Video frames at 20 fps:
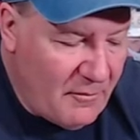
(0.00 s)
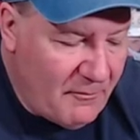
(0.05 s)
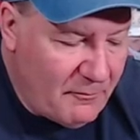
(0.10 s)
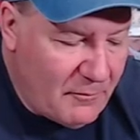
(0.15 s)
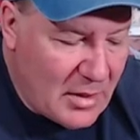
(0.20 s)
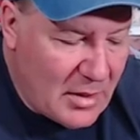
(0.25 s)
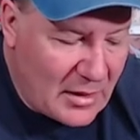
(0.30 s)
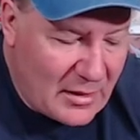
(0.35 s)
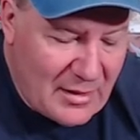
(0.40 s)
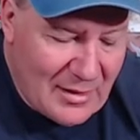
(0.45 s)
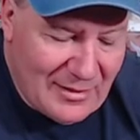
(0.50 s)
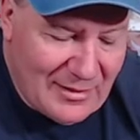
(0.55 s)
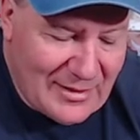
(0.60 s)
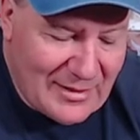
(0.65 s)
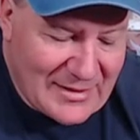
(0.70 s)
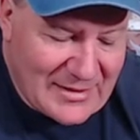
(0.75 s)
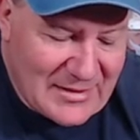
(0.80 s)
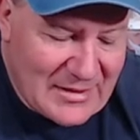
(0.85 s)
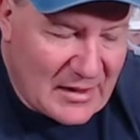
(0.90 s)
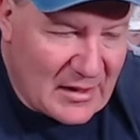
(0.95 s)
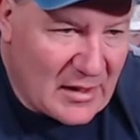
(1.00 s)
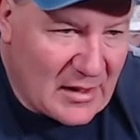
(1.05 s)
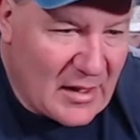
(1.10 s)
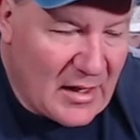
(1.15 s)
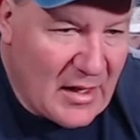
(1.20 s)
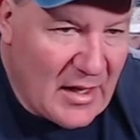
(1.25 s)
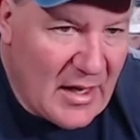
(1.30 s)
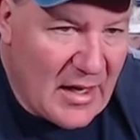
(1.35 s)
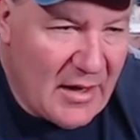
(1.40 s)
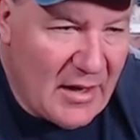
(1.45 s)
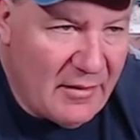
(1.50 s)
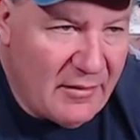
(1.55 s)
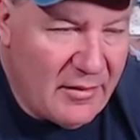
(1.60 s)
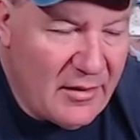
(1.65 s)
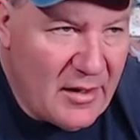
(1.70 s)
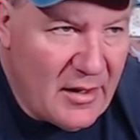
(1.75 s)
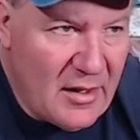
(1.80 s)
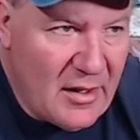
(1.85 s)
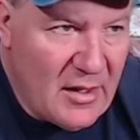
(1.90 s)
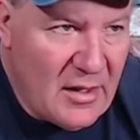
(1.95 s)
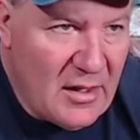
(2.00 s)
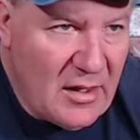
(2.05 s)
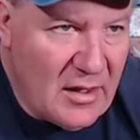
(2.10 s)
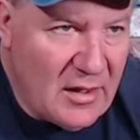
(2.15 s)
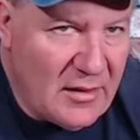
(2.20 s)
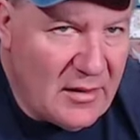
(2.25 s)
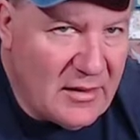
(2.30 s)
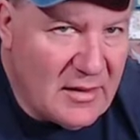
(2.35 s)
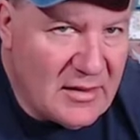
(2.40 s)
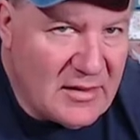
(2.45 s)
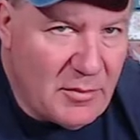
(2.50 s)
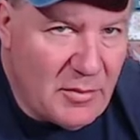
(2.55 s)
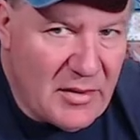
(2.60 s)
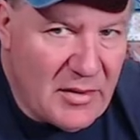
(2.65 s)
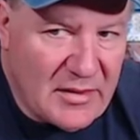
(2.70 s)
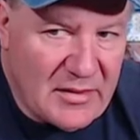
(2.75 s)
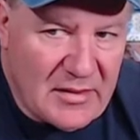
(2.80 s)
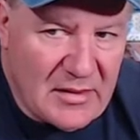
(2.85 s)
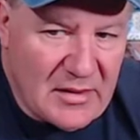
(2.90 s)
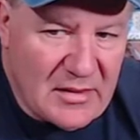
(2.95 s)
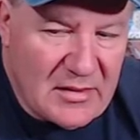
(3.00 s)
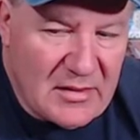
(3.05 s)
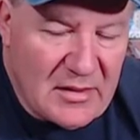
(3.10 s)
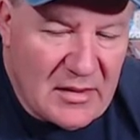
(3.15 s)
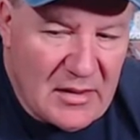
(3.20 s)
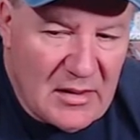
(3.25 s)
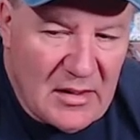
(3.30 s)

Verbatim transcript: bucket list thing I have in this business